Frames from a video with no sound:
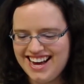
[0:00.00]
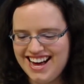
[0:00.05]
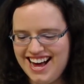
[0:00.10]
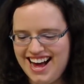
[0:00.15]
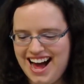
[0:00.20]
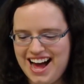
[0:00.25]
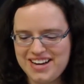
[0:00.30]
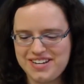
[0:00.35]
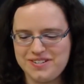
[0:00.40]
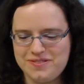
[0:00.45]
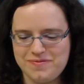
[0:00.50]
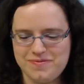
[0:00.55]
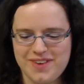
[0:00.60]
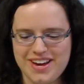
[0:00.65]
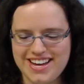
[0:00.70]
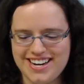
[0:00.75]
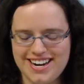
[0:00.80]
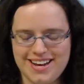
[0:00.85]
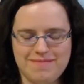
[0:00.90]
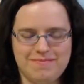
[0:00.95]
I couldn't
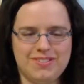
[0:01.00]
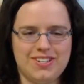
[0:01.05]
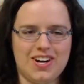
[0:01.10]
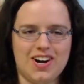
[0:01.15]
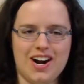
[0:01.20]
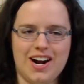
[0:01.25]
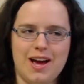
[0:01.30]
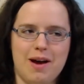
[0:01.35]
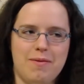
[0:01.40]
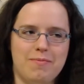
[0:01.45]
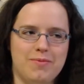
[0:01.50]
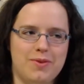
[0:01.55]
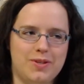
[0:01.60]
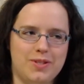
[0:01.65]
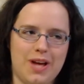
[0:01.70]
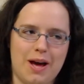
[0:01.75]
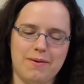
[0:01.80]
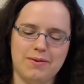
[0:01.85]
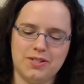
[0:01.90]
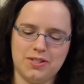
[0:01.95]
wait. I'm sorry.
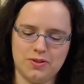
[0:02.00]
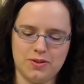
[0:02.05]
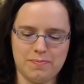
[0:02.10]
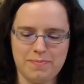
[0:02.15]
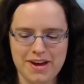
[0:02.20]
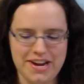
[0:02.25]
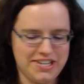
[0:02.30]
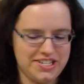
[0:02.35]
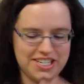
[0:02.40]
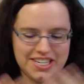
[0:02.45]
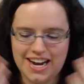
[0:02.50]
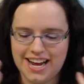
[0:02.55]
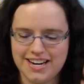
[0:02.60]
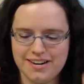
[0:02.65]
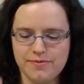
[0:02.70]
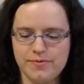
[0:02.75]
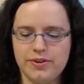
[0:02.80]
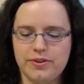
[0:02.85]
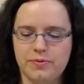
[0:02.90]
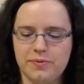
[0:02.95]
I was so impatient. I
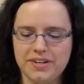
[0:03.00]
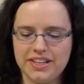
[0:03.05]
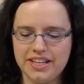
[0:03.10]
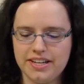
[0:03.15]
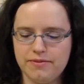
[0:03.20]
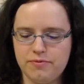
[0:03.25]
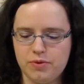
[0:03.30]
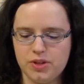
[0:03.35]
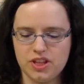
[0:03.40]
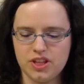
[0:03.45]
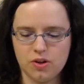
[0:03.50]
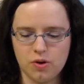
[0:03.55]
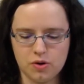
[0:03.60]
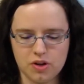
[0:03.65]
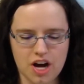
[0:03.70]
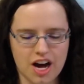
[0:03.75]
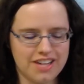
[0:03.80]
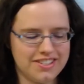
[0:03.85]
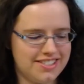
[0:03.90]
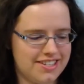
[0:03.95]
didn't want to relive with the whole
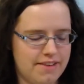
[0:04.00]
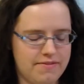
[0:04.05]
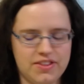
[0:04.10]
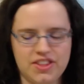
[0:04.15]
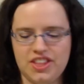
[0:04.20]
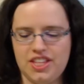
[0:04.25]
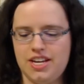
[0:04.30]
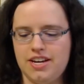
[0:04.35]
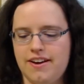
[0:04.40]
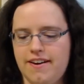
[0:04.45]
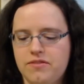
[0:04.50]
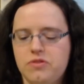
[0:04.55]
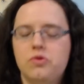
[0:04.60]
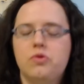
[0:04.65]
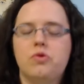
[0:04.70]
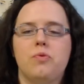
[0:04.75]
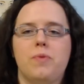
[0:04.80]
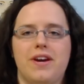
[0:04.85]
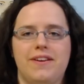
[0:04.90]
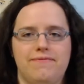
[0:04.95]
GOT7 thing, having
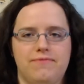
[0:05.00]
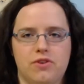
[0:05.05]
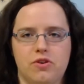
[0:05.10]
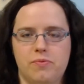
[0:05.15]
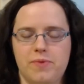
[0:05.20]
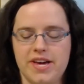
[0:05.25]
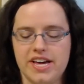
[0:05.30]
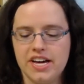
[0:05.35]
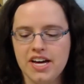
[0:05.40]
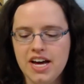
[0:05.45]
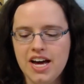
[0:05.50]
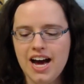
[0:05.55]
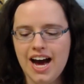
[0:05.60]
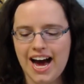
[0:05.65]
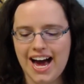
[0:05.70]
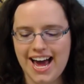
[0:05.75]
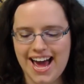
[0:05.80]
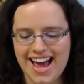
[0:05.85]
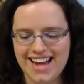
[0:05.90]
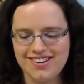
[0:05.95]
to wait for a week.
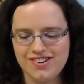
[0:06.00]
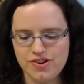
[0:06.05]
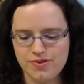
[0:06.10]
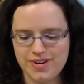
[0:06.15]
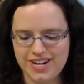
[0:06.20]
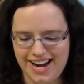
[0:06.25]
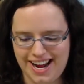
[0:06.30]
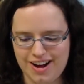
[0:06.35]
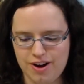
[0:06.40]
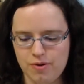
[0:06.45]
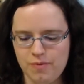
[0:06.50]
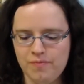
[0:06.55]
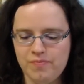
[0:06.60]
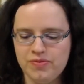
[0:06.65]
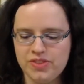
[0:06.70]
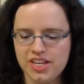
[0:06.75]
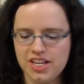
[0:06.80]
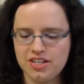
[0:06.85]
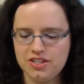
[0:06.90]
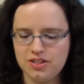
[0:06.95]
I had to do it now.
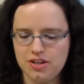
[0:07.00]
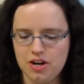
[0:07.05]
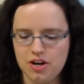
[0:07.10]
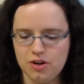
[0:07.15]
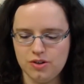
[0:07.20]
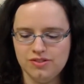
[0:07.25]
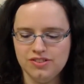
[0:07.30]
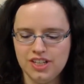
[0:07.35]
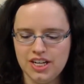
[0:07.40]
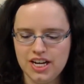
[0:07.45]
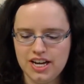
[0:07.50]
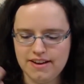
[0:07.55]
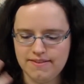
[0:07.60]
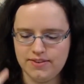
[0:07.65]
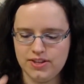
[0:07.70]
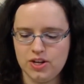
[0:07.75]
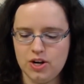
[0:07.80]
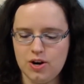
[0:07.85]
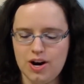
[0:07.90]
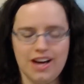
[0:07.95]
So, even
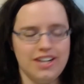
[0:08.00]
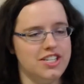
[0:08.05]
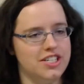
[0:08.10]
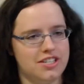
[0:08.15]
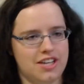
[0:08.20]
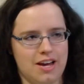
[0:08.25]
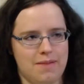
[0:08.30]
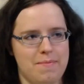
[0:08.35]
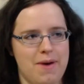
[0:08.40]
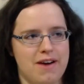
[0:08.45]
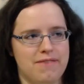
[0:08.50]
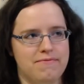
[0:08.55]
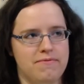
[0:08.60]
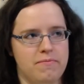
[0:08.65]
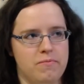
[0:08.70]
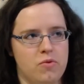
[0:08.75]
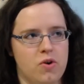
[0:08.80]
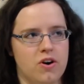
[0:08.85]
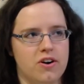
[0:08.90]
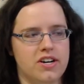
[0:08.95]
though I just came back
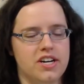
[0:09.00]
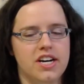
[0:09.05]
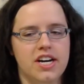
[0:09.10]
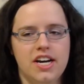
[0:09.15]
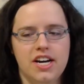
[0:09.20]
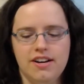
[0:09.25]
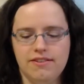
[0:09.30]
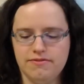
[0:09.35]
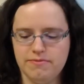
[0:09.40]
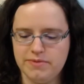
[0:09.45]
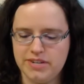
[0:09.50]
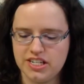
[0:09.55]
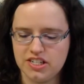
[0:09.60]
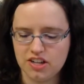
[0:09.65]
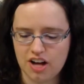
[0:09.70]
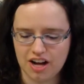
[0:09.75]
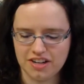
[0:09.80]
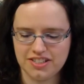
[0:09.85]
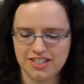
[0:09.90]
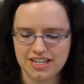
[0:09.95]
from work from an
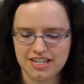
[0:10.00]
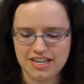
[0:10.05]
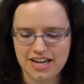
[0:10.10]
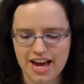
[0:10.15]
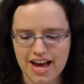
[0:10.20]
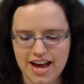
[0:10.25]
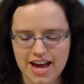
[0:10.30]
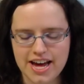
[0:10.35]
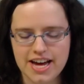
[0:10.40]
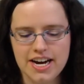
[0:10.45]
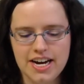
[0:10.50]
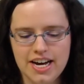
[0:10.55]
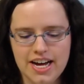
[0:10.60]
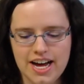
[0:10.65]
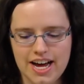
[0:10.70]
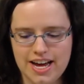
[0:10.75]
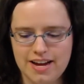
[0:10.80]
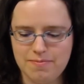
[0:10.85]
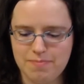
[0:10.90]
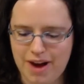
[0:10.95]
exhausting day
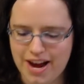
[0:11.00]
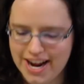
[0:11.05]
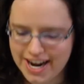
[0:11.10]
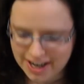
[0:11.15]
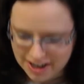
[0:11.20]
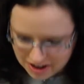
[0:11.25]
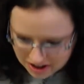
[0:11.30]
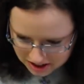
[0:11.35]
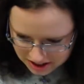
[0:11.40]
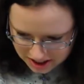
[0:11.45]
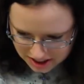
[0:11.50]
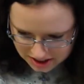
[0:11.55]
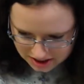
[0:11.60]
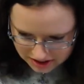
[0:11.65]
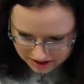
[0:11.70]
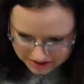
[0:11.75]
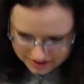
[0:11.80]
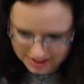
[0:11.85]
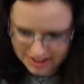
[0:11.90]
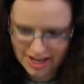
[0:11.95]
and my hair
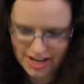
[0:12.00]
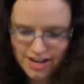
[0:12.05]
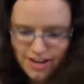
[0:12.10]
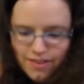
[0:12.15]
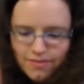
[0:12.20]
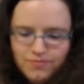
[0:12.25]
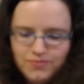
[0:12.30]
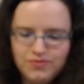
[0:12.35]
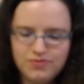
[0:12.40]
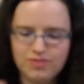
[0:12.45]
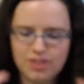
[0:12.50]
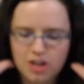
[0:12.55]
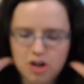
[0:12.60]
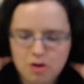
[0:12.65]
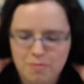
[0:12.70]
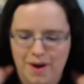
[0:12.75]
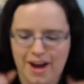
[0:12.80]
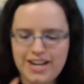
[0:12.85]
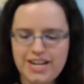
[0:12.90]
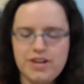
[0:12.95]
looks like
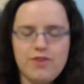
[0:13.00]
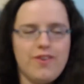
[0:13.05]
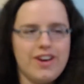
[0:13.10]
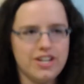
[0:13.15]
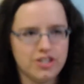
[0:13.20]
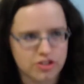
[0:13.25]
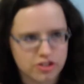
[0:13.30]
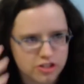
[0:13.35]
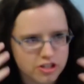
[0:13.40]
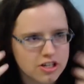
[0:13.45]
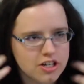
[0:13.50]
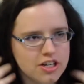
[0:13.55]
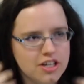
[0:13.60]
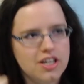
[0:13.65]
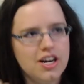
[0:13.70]
Hermione Granger,